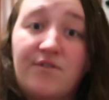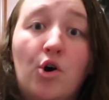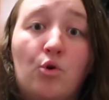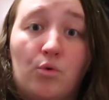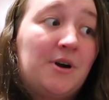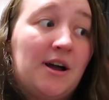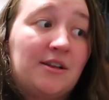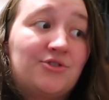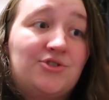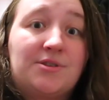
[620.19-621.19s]
phone,
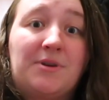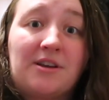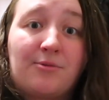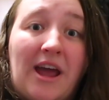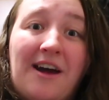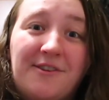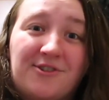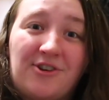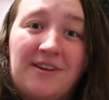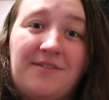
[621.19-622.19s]
but just because we have
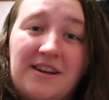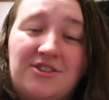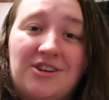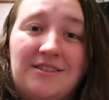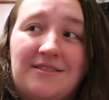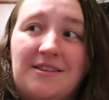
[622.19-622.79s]
those great inventions